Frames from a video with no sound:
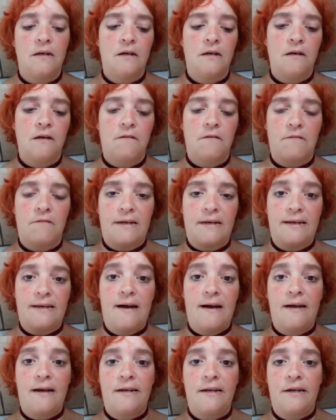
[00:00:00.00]
When I
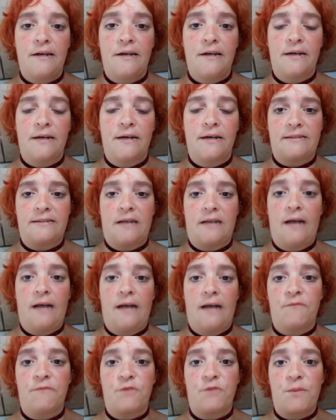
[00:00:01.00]
got here and I signed
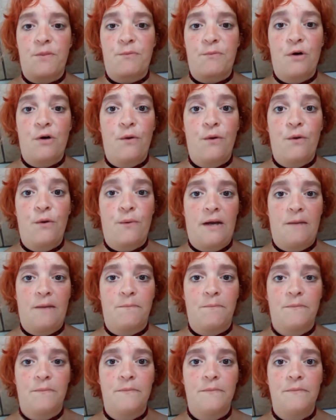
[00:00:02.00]
up for the
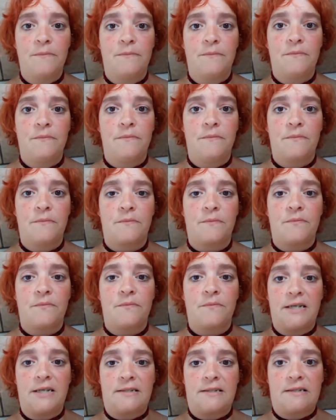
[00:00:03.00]
program,
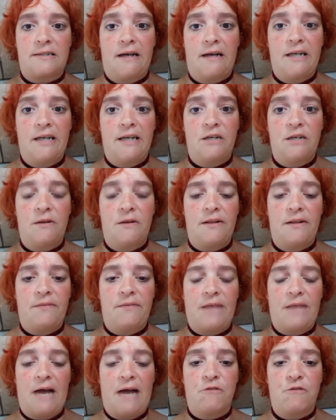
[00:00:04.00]
they signed
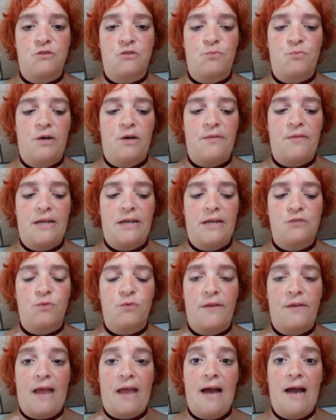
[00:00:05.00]
that was where that's where
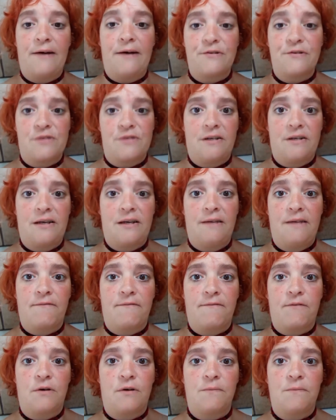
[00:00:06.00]
the housing came
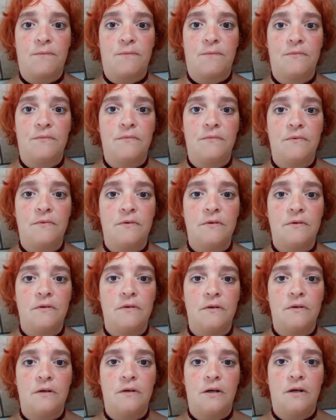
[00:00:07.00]
from.
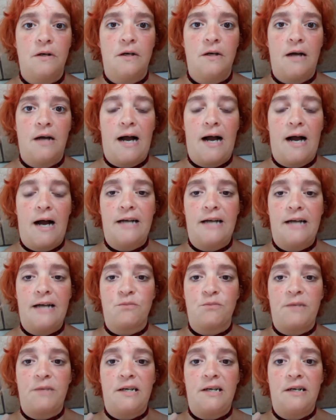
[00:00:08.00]
I had to
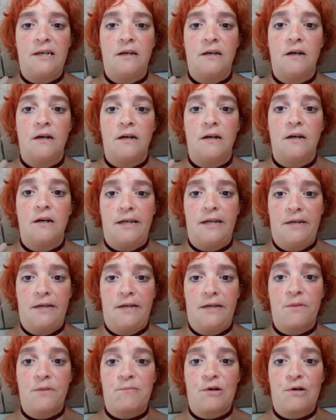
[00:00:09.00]
be in
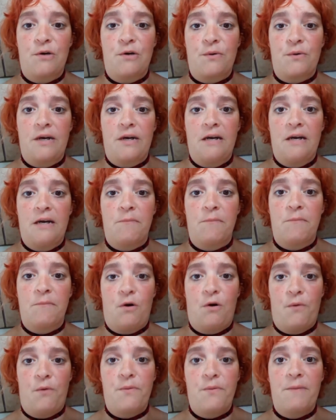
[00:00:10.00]
the program,
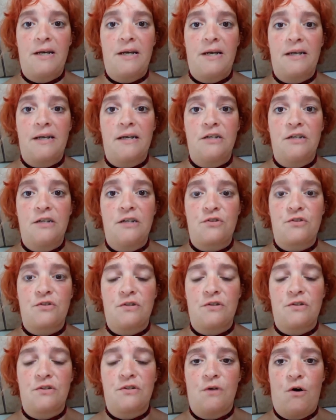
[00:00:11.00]
on the
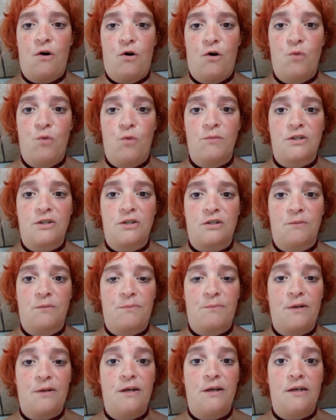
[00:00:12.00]
medication, homeless
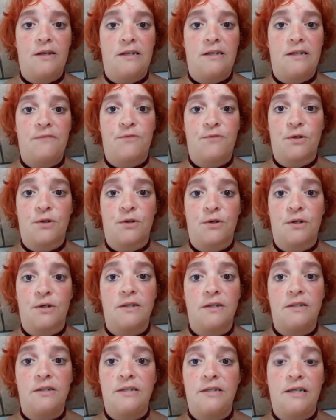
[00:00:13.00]
completely for
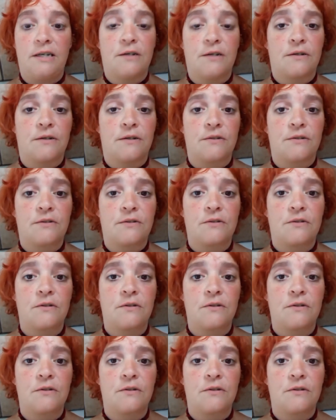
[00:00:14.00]
years.